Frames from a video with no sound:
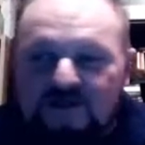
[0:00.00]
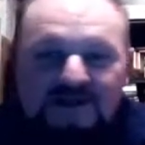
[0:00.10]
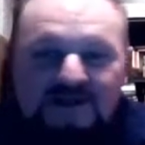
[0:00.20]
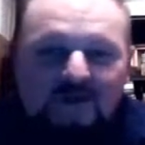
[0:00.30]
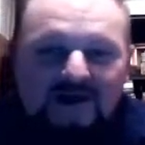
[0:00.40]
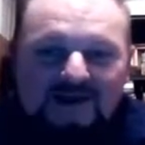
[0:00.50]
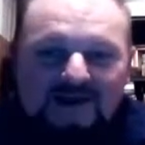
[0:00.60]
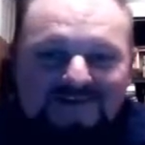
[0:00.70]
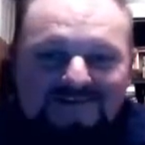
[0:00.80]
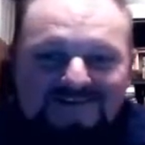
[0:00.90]
running
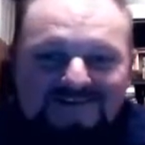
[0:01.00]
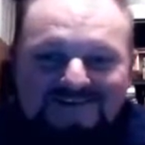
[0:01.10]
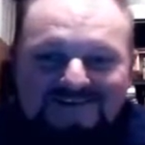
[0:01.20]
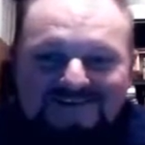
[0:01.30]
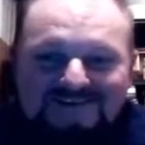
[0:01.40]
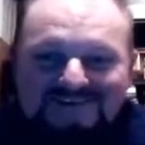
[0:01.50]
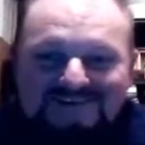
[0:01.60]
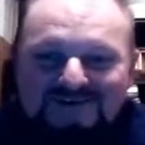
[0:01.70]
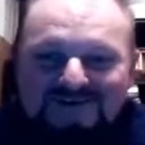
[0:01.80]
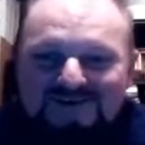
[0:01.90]
away
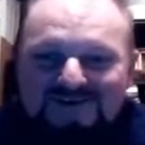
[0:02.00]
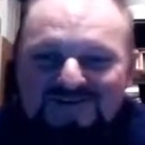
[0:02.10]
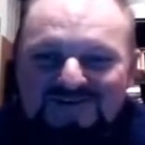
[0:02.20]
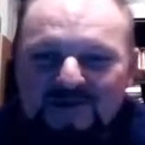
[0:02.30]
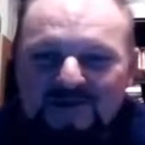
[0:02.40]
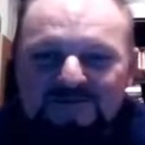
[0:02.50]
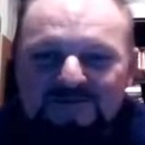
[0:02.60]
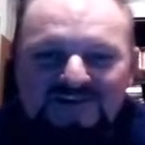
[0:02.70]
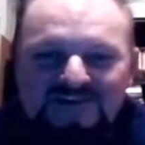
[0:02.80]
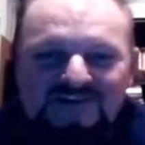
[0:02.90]
or just going to
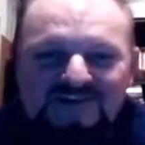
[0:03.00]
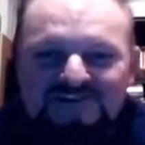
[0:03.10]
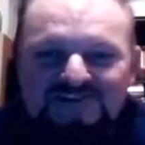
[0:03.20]
places that they